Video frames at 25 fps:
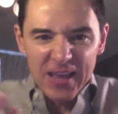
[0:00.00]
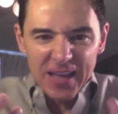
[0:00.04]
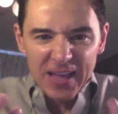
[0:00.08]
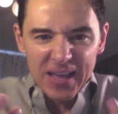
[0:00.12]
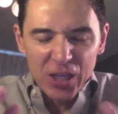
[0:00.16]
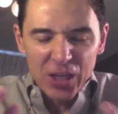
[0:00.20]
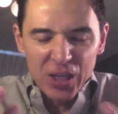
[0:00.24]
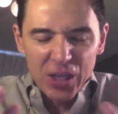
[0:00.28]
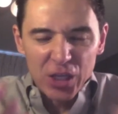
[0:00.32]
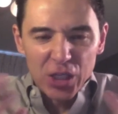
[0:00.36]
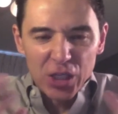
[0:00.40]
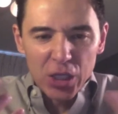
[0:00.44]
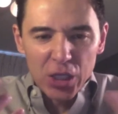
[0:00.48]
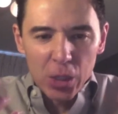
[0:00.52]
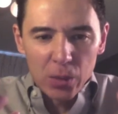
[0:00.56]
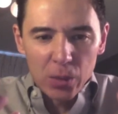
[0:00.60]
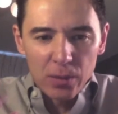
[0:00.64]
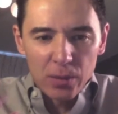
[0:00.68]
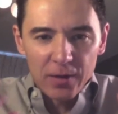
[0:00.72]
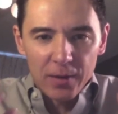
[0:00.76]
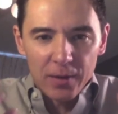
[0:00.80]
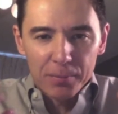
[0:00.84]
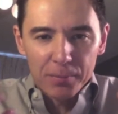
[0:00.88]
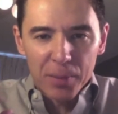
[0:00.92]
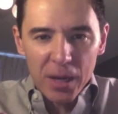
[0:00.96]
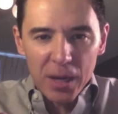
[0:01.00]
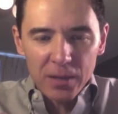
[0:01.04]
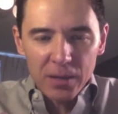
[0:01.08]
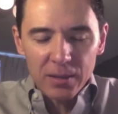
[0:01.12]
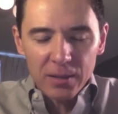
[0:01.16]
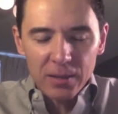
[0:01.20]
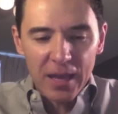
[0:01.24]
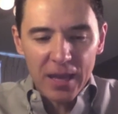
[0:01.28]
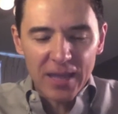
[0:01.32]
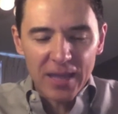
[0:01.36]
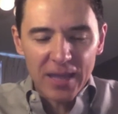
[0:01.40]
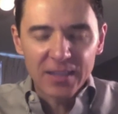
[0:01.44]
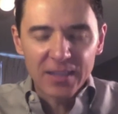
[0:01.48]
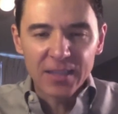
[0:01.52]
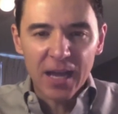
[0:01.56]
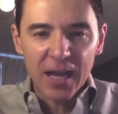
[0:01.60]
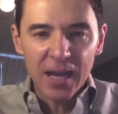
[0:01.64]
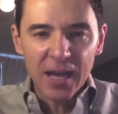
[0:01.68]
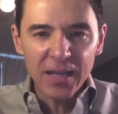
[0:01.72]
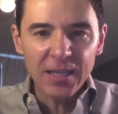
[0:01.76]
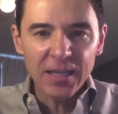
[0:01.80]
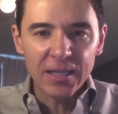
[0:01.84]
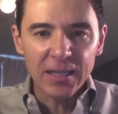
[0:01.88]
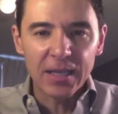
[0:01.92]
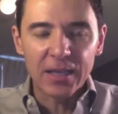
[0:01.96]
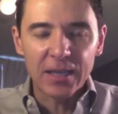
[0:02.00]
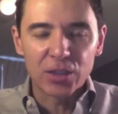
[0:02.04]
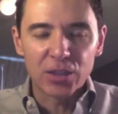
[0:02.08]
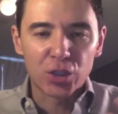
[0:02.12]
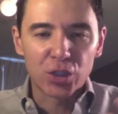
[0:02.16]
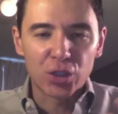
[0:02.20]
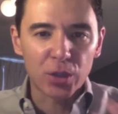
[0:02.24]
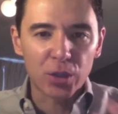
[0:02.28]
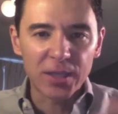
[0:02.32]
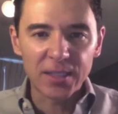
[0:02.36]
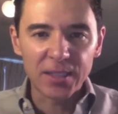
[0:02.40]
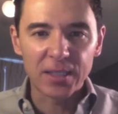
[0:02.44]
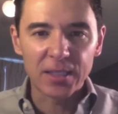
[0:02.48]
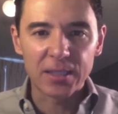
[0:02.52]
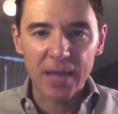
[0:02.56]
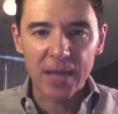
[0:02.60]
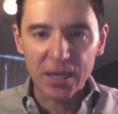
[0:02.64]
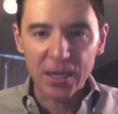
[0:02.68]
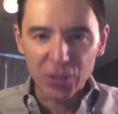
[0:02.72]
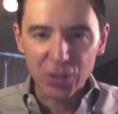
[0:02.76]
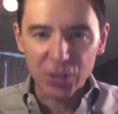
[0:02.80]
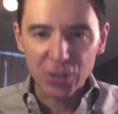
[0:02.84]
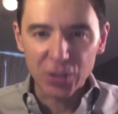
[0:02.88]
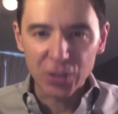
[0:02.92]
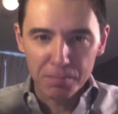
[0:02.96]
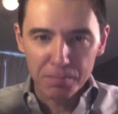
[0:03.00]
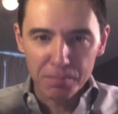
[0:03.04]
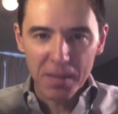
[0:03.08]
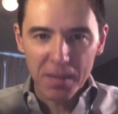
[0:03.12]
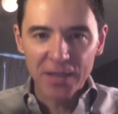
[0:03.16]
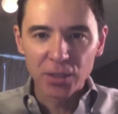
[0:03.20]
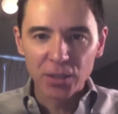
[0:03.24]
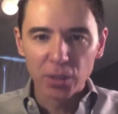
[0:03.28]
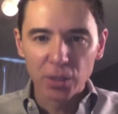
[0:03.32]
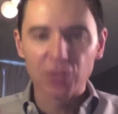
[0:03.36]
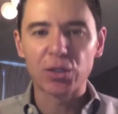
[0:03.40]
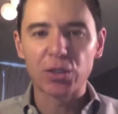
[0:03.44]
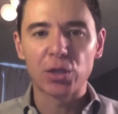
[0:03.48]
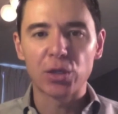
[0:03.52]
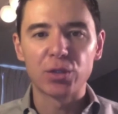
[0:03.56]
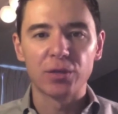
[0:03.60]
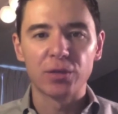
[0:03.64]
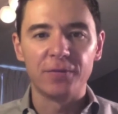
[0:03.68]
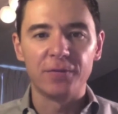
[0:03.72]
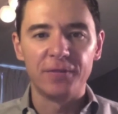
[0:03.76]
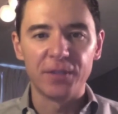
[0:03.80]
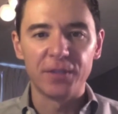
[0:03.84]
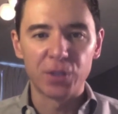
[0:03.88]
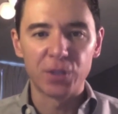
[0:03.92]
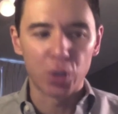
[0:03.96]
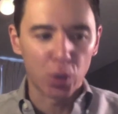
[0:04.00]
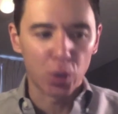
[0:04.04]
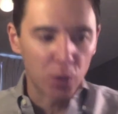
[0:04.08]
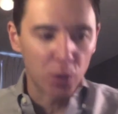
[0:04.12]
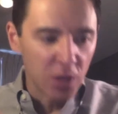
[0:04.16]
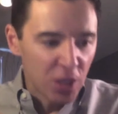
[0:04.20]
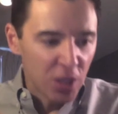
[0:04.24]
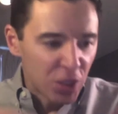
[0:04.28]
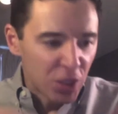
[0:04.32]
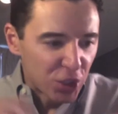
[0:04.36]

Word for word: that but anxiety and stress is not just mental; it's also physical.